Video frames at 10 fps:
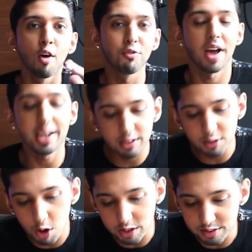Final
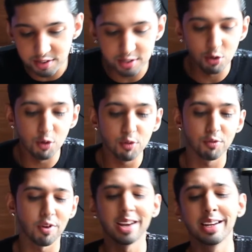thoughts, you know,
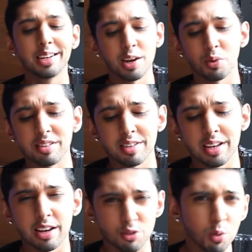finally done with the
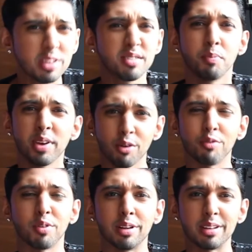cigar. It's always a bit
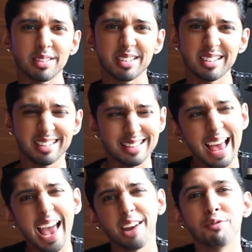of a
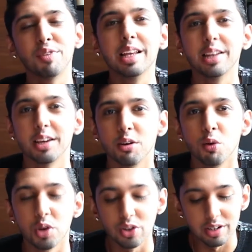sad feeling, you
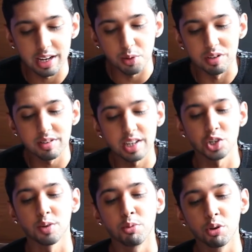know, when you're done with
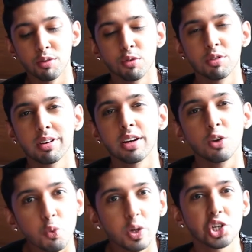such a beautiful cigar.
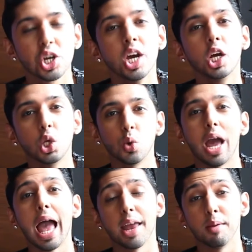You wish you
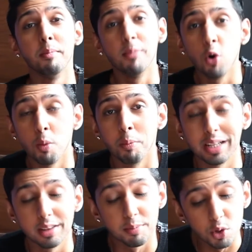had more,
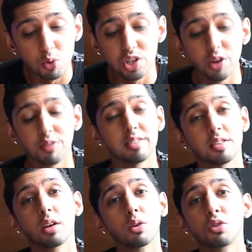but the beauty of the
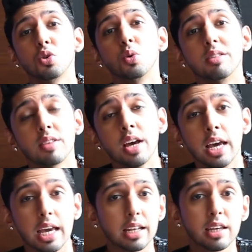Siglo 2
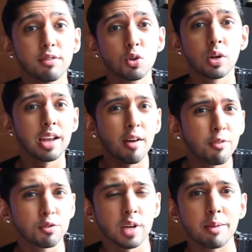is it gives you enough
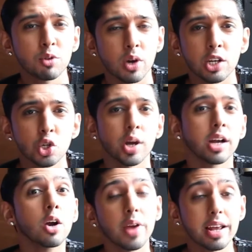of time to enjoy
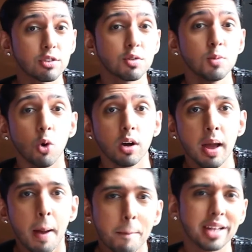a great smoke,
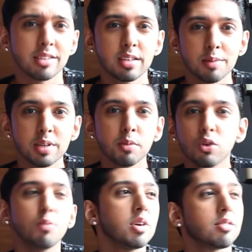but at the same time you
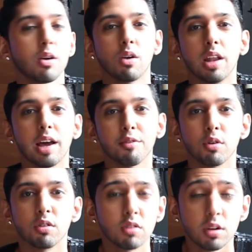don't miss out on life. You
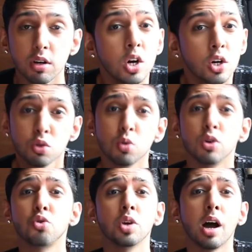know, it's not a 2
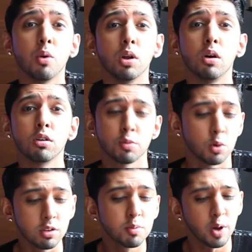or 3 hour long
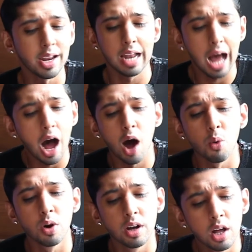smoke, it's about an
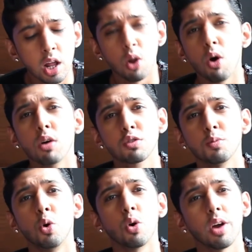hour long
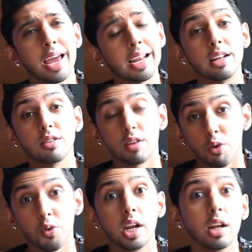smoke, and it's a
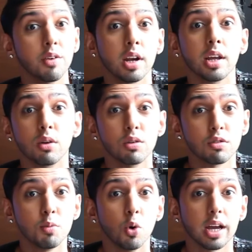really, really good
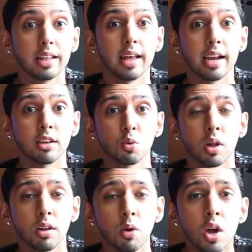smoke at that as
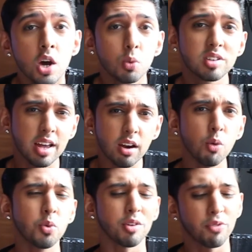well. You know, we started
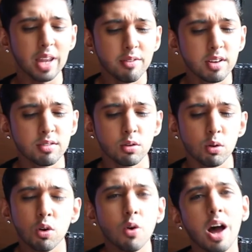out with flavors, you
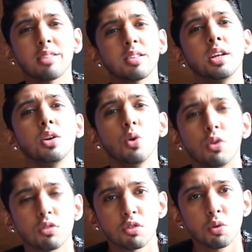know, grassy
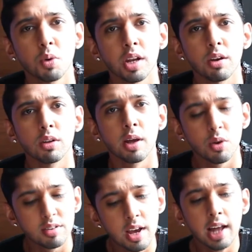notes to it. You know, there
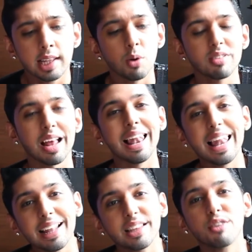was a
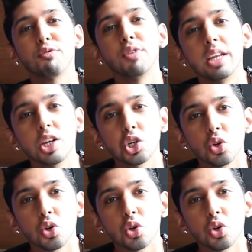leather finish.